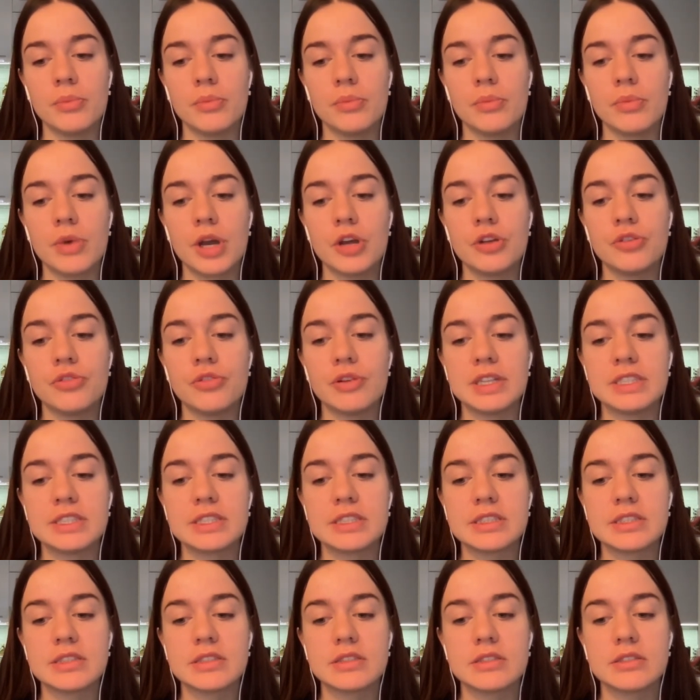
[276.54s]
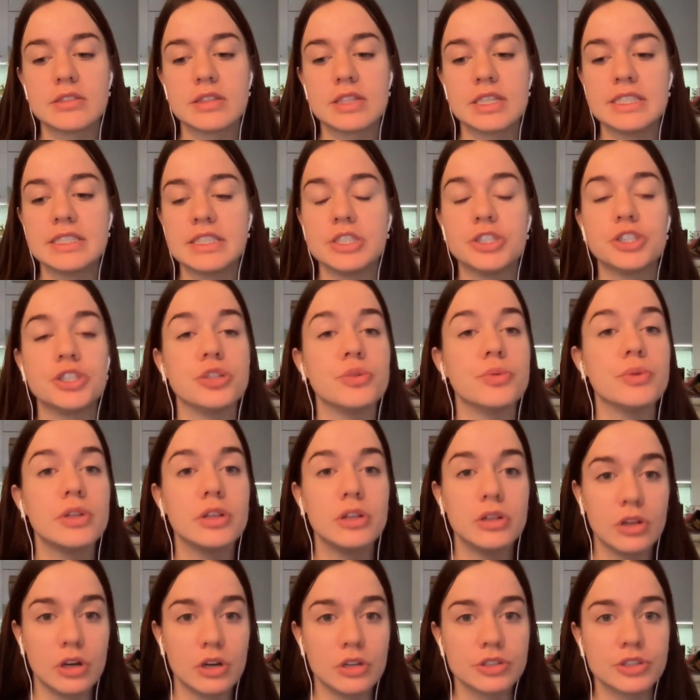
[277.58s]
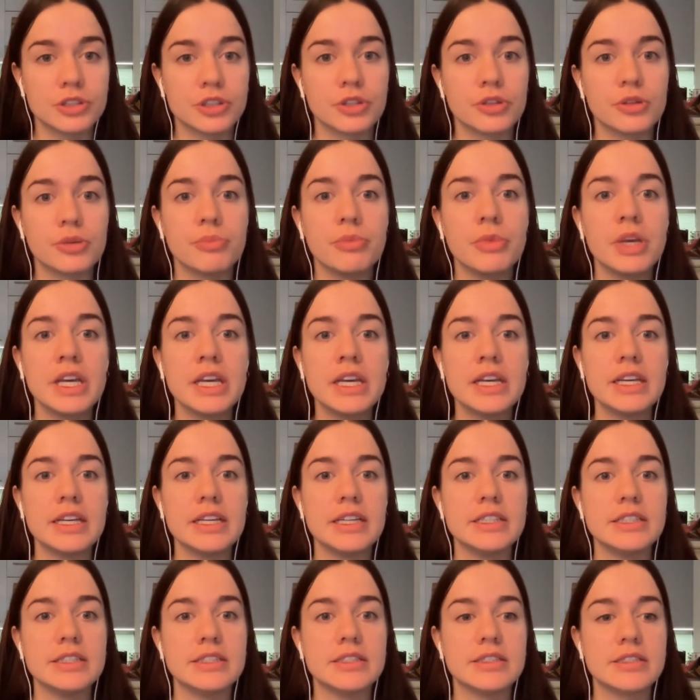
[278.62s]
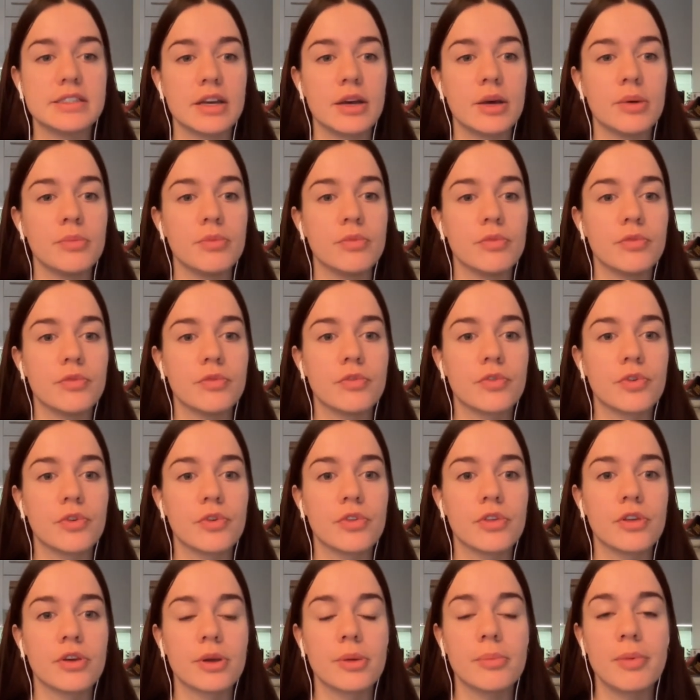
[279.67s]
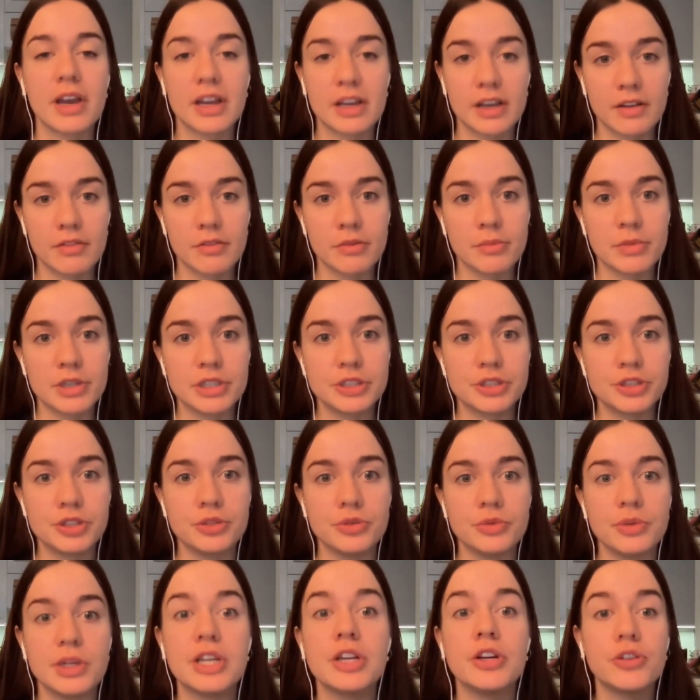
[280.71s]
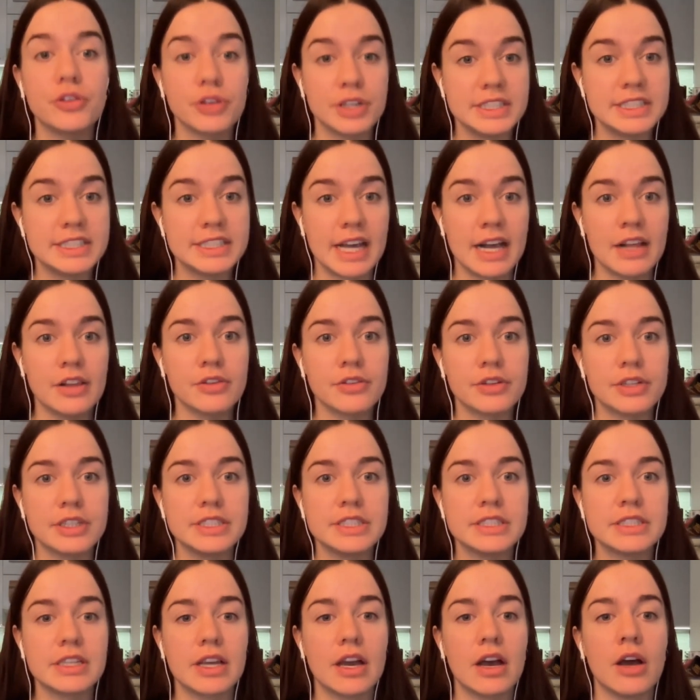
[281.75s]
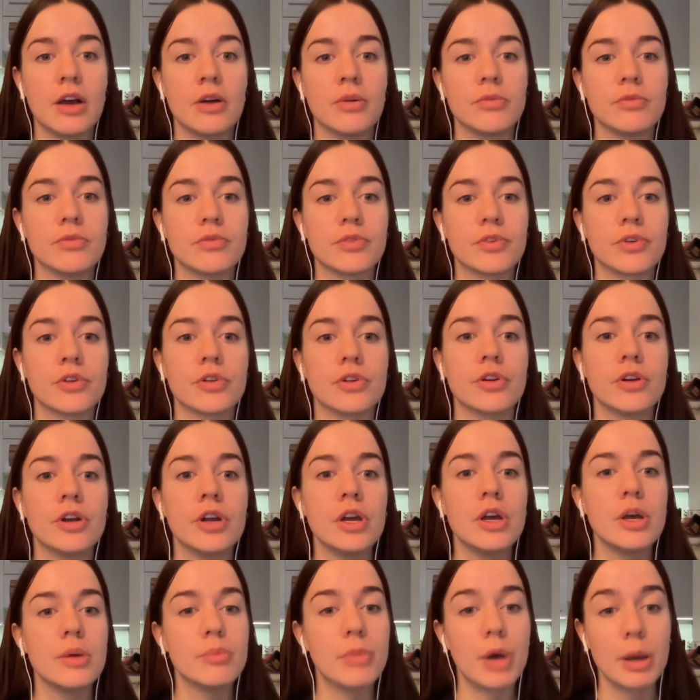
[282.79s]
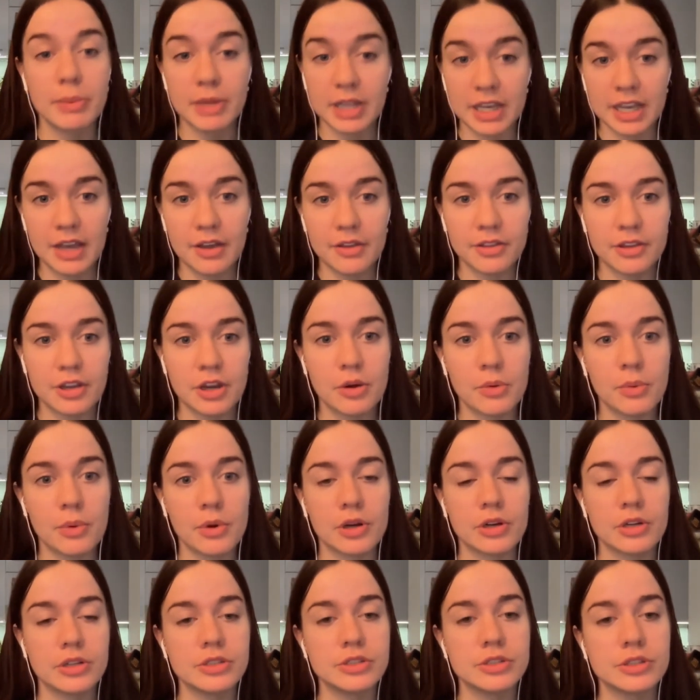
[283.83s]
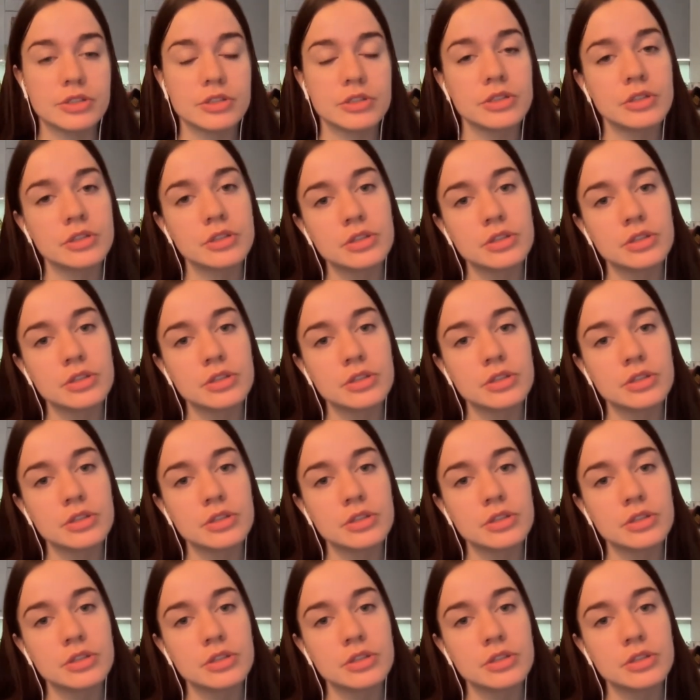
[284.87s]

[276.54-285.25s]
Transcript: address this issue in the long term is for the Quebec government to increase salaries for public healthcare workers?